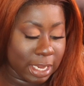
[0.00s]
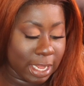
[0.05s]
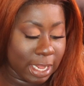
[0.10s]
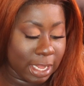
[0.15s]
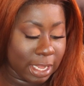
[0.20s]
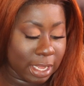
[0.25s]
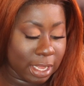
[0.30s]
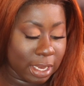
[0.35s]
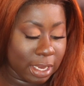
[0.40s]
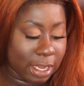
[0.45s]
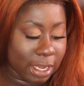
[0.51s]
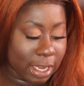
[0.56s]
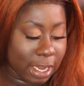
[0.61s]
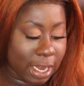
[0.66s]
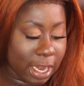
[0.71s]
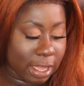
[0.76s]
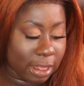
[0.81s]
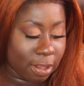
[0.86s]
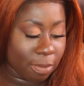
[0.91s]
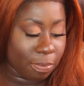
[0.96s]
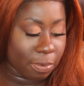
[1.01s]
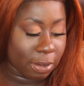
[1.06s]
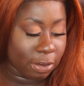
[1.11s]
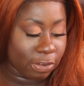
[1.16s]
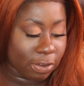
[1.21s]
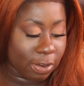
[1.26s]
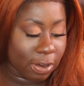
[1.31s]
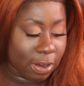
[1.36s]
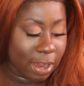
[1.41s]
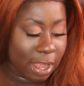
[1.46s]
Like, looking at the
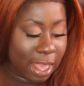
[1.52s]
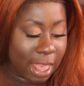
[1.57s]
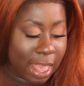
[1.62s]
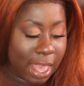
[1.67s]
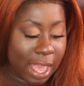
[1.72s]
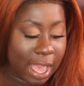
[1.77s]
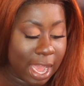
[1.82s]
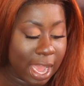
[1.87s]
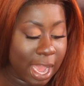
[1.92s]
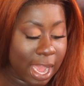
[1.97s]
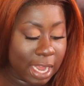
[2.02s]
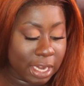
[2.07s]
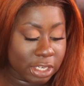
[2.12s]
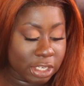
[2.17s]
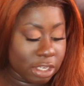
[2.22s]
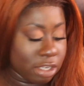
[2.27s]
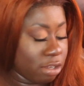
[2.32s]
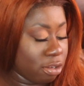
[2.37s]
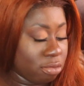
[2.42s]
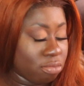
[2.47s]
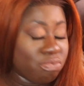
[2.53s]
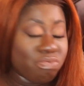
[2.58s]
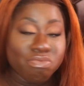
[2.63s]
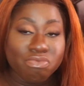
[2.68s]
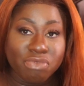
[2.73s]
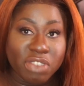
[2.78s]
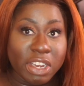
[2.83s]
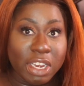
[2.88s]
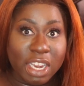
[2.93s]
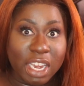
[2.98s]
picture, I actually
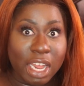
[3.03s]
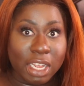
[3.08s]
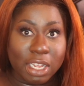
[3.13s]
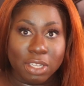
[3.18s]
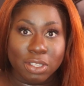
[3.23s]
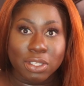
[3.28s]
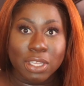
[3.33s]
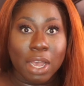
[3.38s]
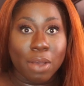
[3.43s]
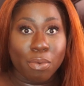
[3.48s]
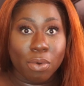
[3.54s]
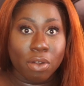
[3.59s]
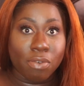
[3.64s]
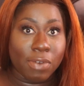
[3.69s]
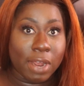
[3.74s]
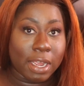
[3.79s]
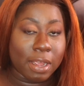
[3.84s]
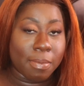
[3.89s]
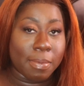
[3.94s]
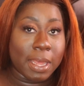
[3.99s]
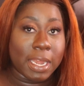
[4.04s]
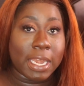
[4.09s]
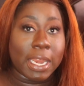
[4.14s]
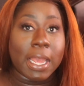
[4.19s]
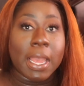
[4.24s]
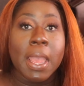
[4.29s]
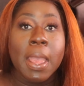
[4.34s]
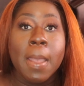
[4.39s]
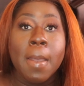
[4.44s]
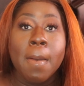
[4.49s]
really like it, so I would recommend
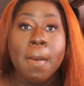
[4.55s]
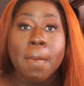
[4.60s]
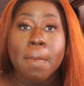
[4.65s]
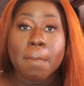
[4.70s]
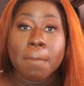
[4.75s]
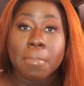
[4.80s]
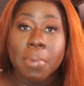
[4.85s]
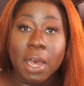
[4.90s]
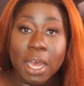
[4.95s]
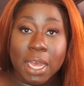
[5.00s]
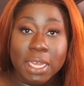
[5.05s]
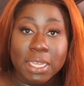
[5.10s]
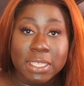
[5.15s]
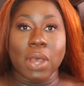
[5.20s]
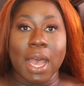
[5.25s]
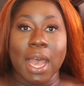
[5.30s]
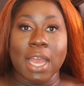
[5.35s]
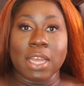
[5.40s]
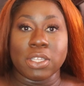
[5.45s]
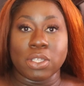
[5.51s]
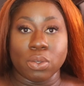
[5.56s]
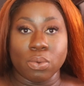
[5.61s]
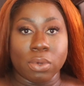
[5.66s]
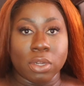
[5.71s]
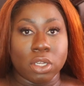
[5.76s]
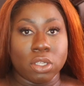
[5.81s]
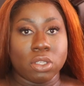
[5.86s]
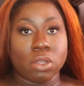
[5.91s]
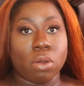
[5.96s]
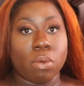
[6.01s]
it. But I do
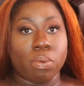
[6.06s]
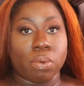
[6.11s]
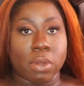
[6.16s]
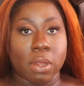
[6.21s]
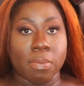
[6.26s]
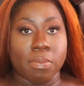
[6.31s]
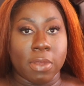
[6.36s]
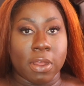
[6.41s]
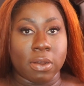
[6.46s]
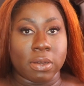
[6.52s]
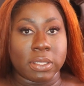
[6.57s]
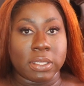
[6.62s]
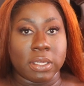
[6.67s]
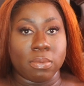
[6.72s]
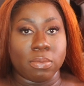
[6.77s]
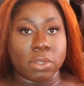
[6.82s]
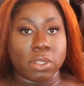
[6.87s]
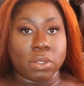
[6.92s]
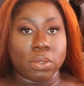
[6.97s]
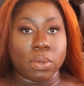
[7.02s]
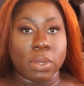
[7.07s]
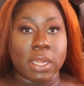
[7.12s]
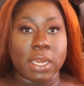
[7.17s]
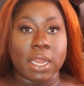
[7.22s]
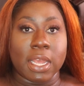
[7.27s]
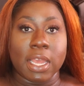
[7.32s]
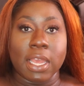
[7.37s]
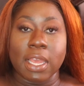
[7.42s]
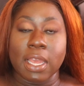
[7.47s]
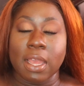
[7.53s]
want to do a comparison
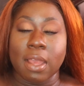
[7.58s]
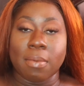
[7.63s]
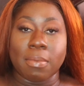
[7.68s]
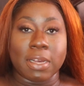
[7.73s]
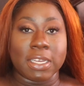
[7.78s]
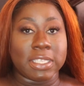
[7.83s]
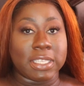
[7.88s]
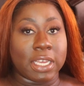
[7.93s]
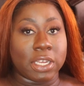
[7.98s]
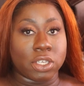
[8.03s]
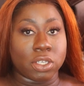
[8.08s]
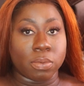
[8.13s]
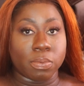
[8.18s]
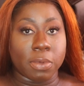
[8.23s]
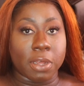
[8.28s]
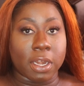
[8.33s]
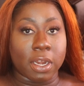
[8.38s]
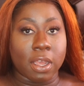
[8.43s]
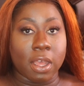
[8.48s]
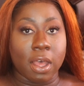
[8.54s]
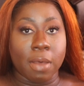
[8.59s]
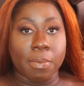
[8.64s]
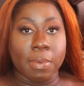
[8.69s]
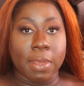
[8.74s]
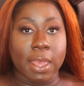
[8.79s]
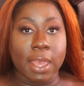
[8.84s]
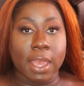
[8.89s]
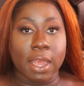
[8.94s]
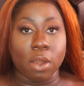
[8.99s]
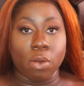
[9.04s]
between it and my Sacha Buttercup
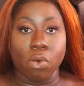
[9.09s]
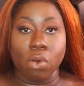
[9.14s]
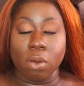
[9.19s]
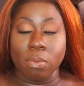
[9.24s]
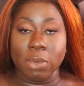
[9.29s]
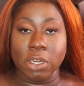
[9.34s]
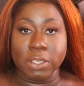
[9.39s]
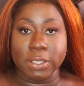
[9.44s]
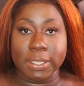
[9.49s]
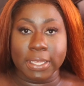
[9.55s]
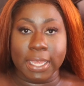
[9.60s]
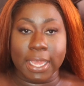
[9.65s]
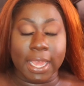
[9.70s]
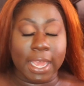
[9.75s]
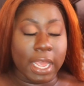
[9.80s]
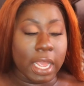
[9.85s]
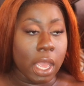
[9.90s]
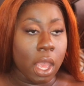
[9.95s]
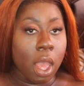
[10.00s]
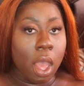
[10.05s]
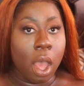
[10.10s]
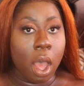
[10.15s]
and Laura Mercier